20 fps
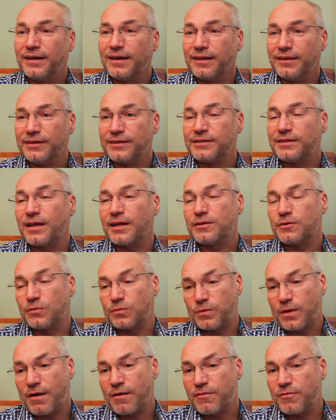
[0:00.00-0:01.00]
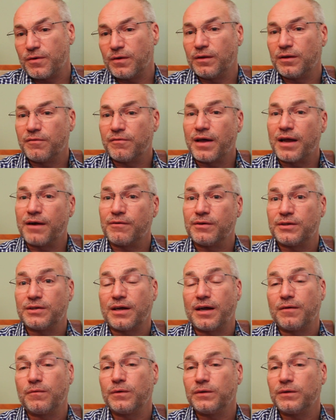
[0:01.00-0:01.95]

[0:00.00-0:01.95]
At least that's how I feel on the veteran side.